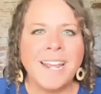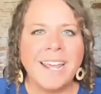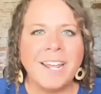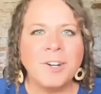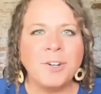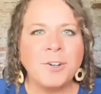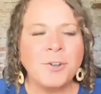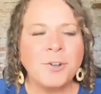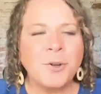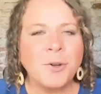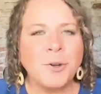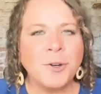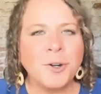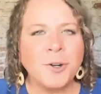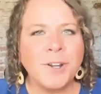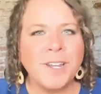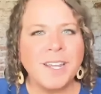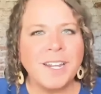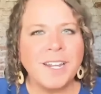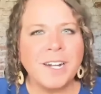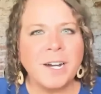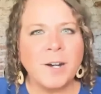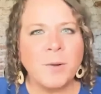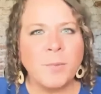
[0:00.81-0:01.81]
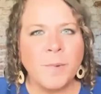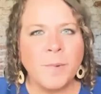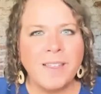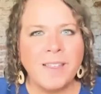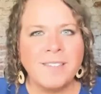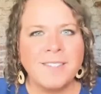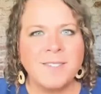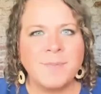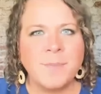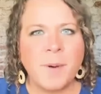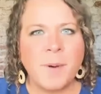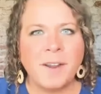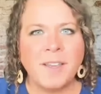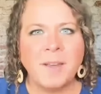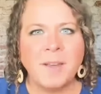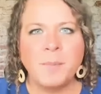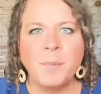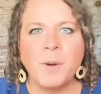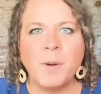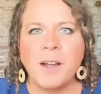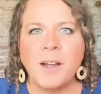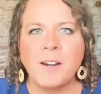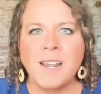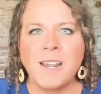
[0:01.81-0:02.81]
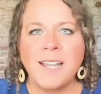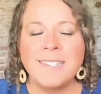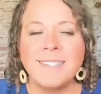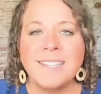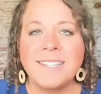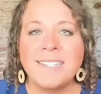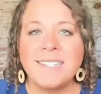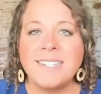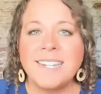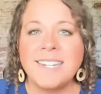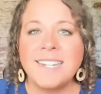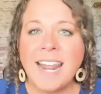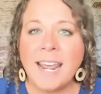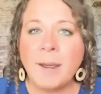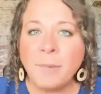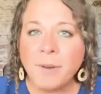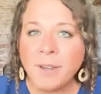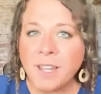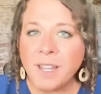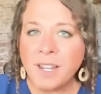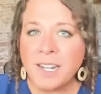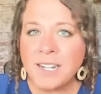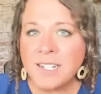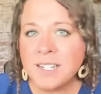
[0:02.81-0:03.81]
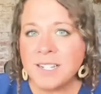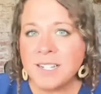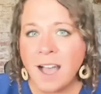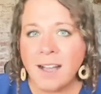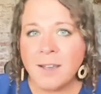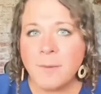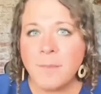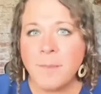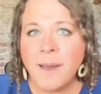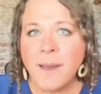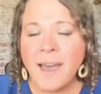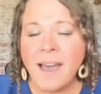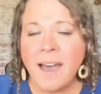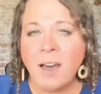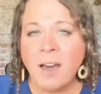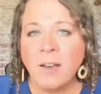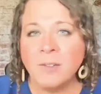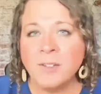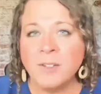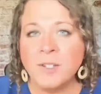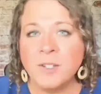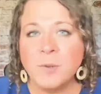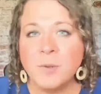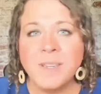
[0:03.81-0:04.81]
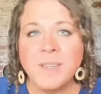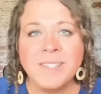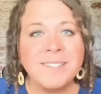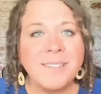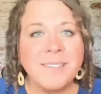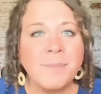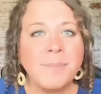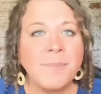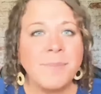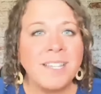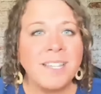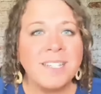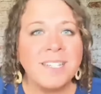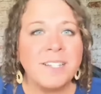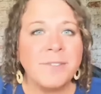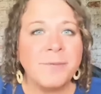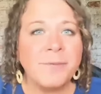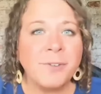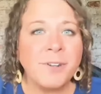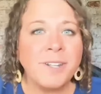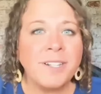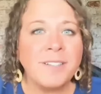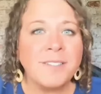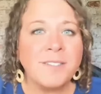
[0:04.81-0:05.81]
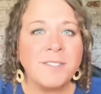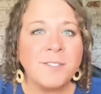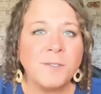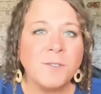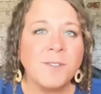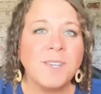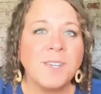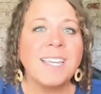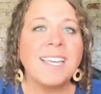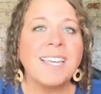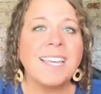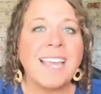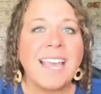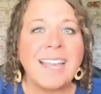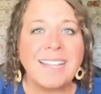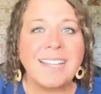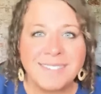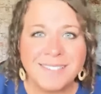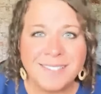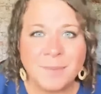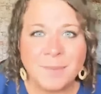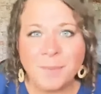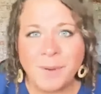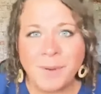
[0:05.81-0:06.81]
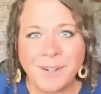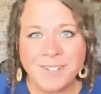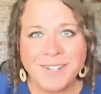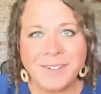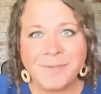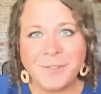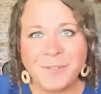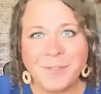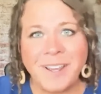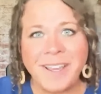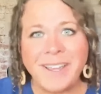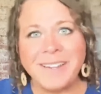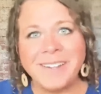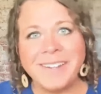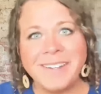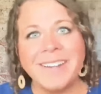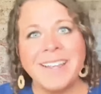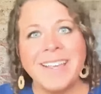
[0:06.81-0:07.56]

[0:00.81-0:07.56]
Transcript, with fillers: Anna Krueger here with Sparking Progress. And today we're going to talk about doing something different so you can get somewhere different.